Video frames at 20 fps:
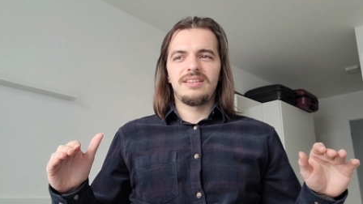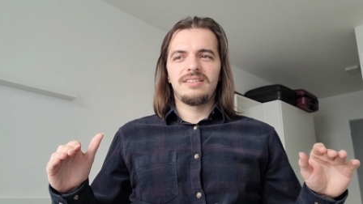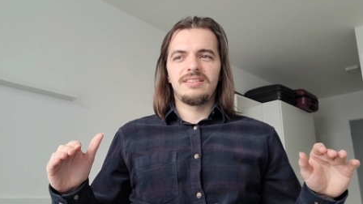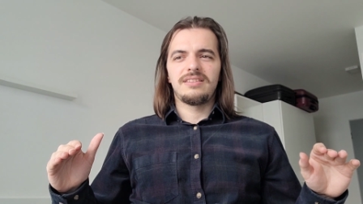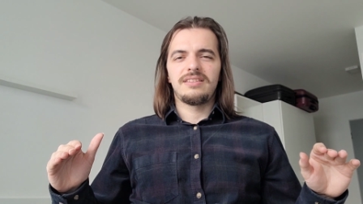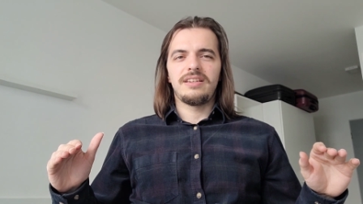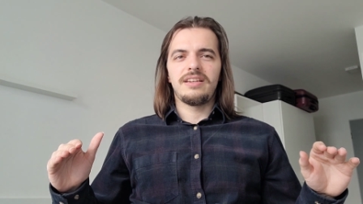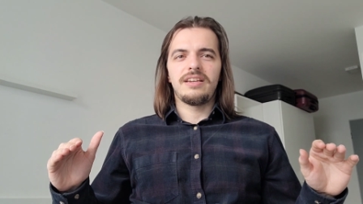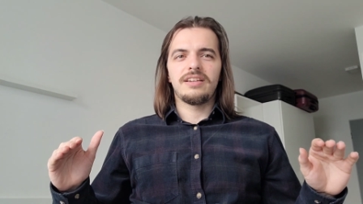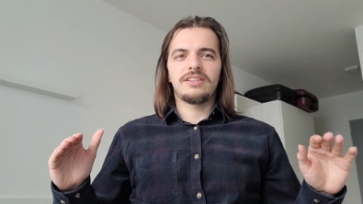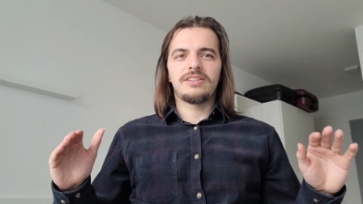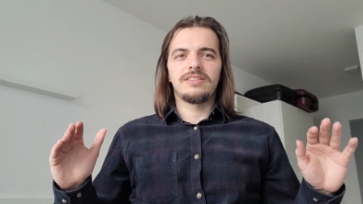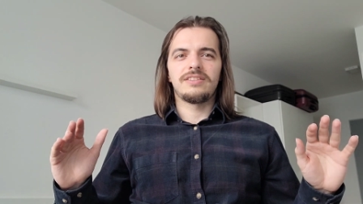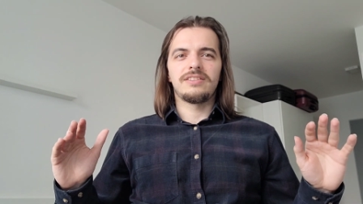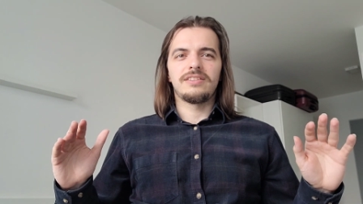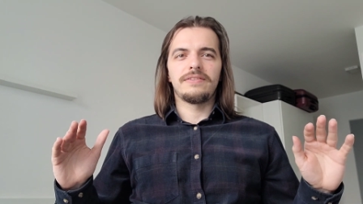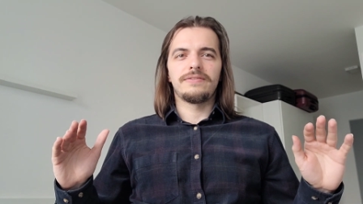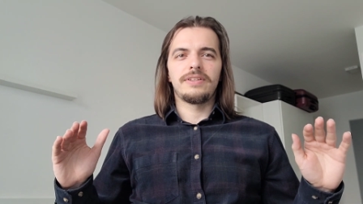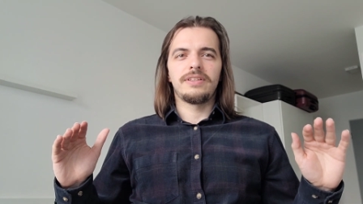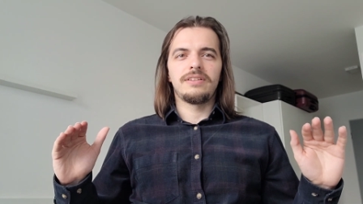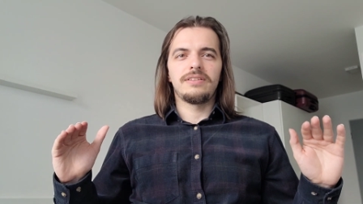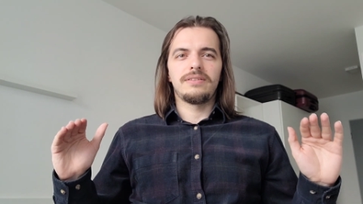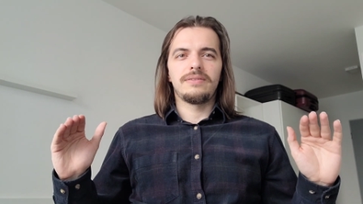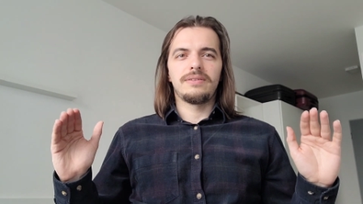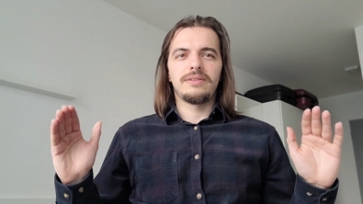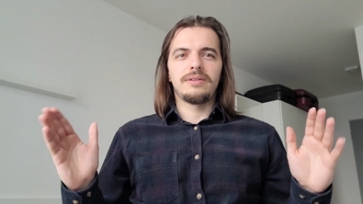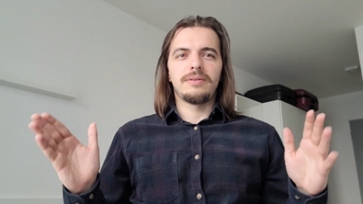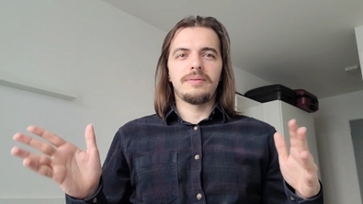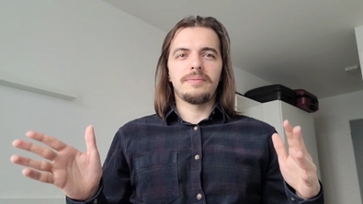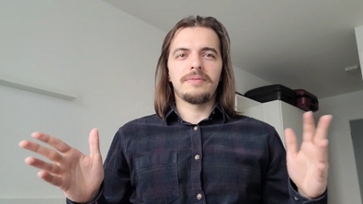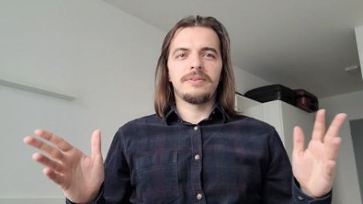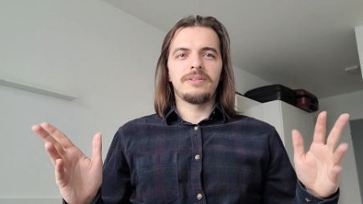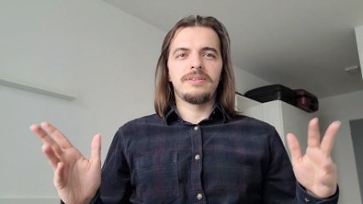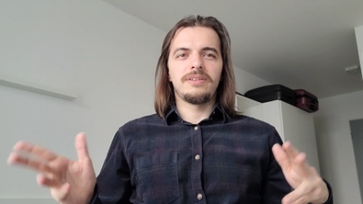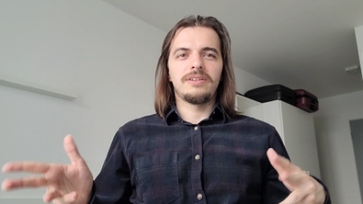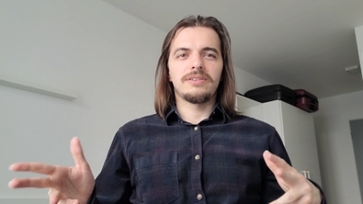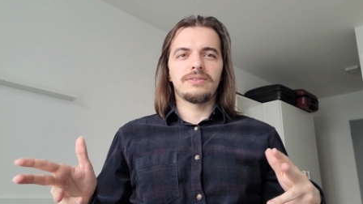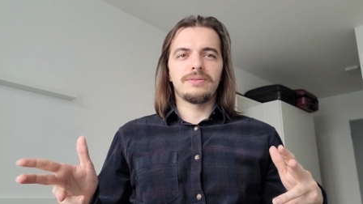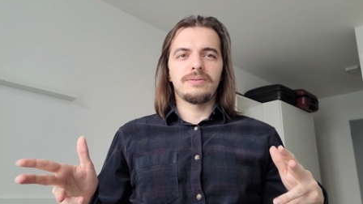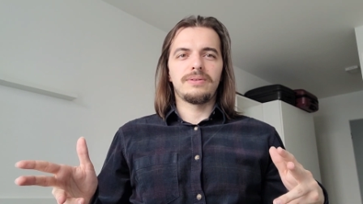uh, actions of the uh, upon
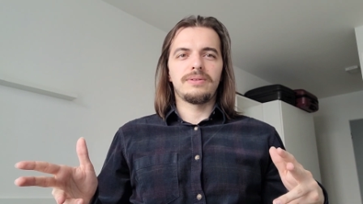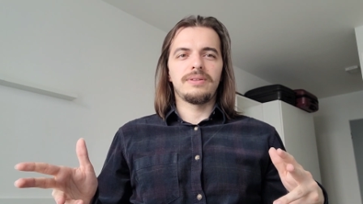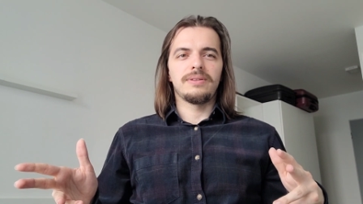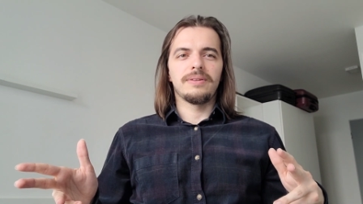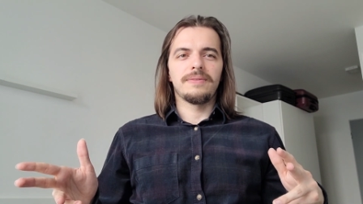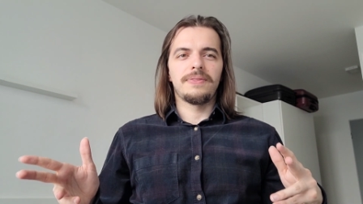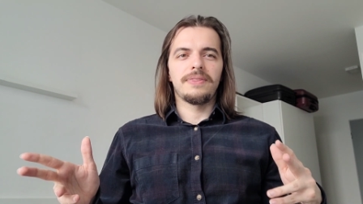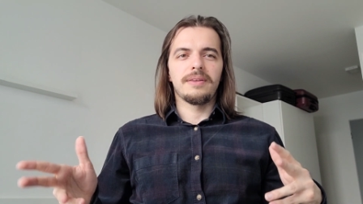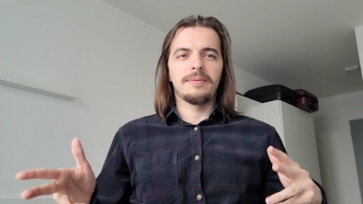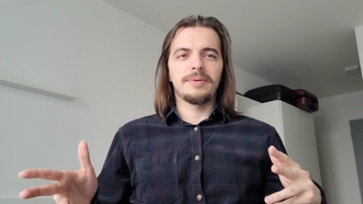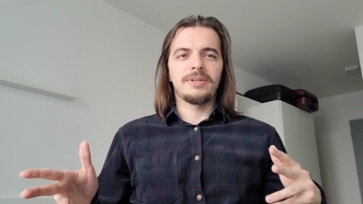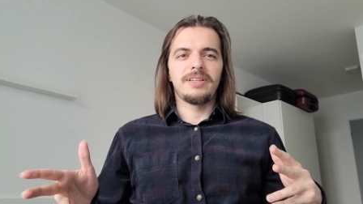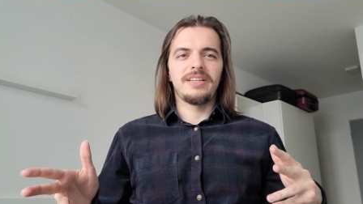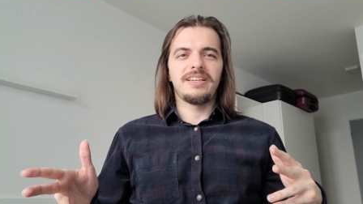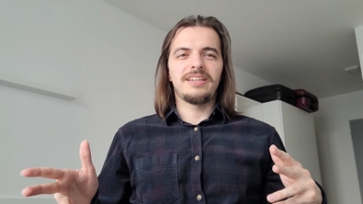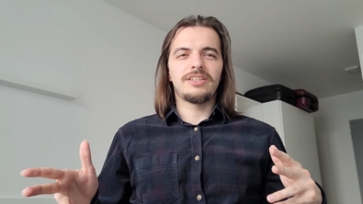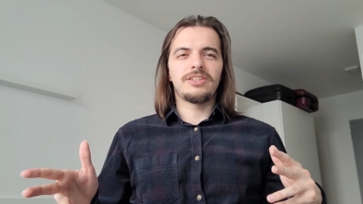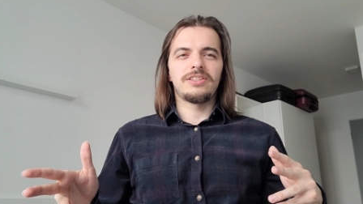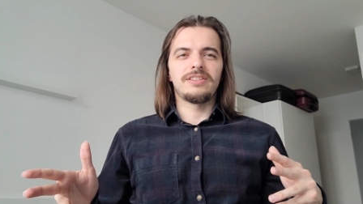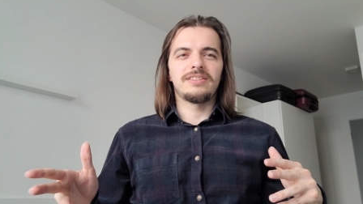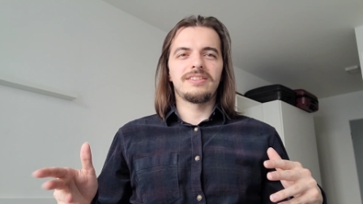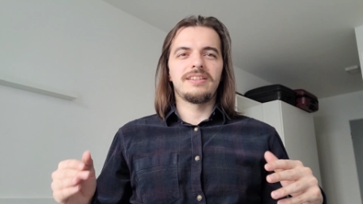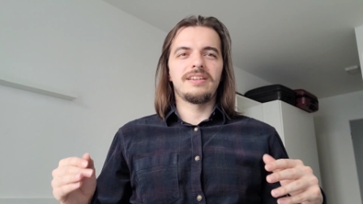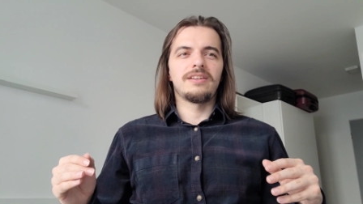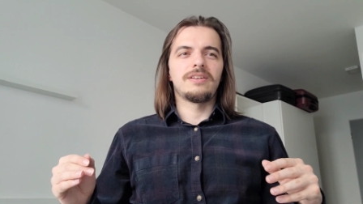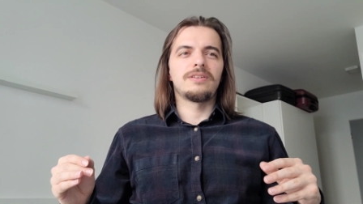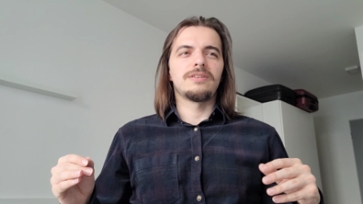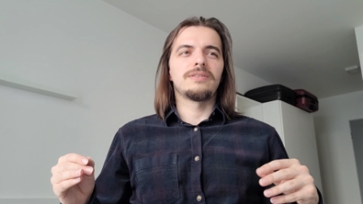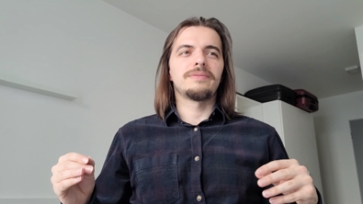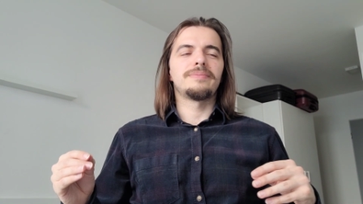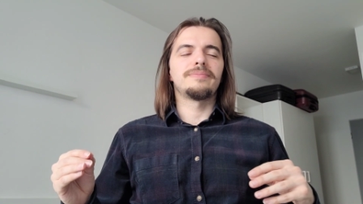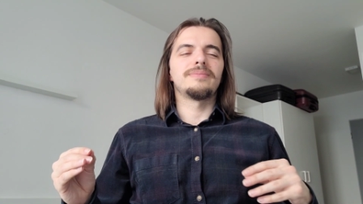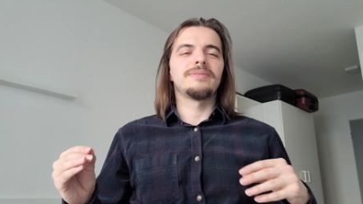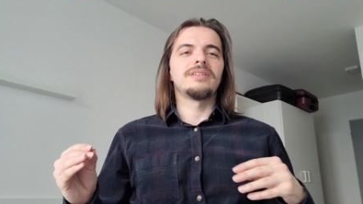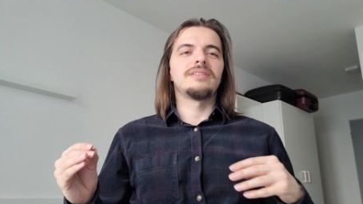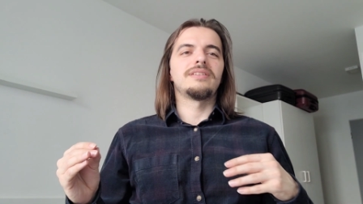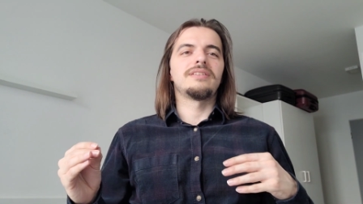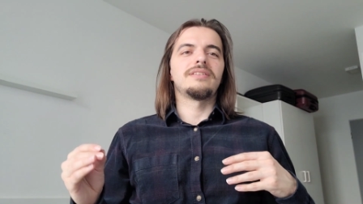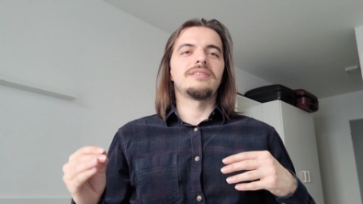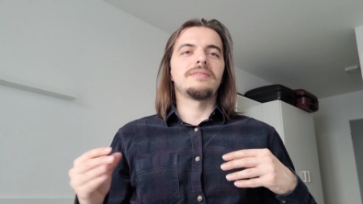the actual upon the actions that are
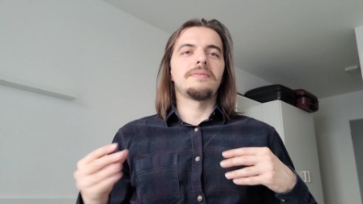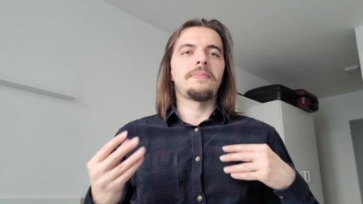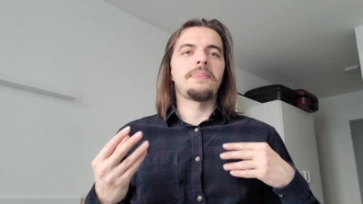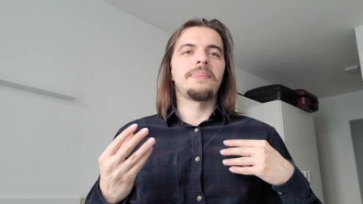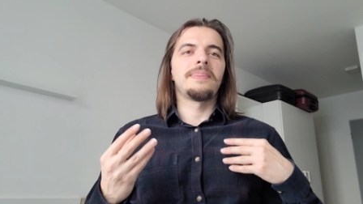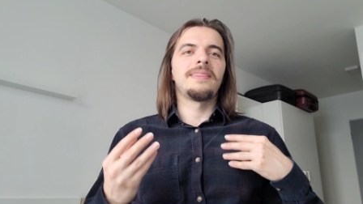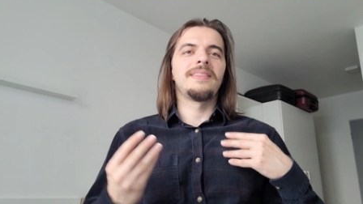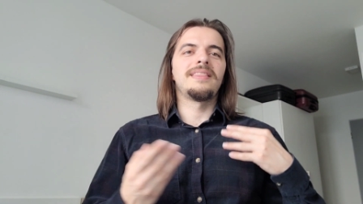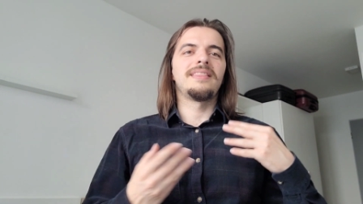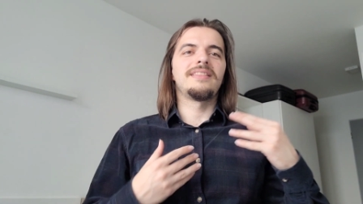um,